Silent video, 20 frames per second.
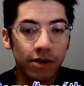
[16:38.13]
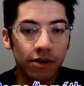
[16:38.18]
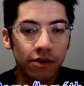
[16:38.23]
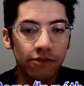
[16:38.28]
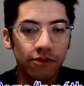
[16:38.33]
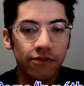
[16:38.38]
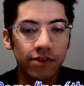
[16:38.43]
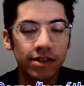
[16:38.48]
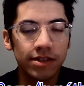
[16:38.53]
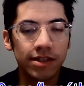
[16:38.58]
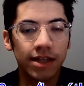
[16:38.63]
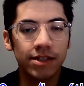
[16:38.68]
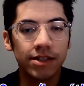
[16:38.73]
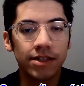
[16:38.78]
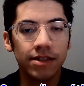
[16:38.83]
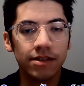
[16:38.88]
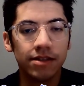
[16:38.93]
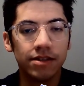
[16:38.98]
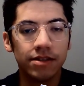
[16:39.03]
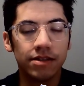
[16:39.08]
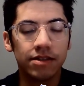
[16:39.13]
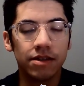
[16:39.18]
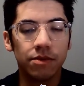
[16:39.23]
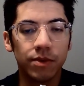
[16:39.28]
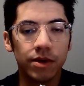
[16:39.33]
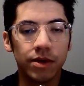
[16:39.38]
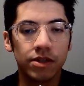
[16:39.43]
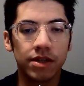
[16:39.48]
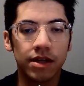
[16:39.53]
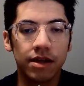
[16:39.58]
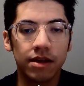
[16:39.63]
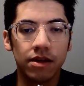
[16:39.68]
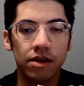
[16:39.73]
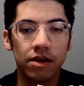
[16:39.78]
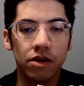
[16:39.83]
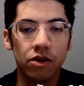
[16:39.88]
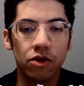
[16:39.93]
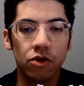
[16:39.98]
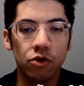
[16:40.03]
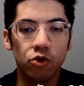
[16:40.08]
of this letter is the word
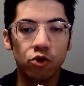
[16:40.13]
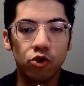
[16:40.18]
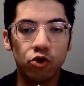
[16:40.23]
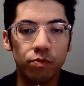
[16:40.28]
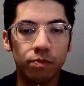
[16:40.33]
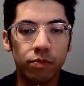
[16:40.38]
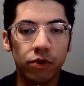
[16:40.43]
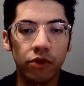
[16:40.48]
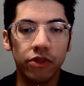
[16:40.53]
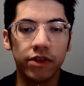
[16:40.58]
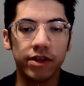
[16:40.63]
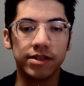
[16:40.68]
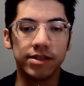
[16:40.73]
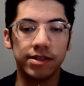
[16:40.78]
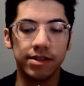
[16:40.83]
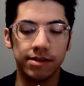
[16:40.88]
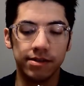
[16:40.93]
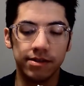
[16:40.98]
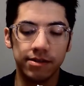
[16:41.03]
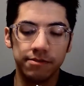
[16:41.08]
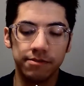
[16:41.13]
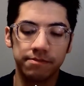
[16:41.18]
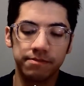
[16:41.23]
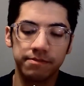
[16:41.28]
hypothesis.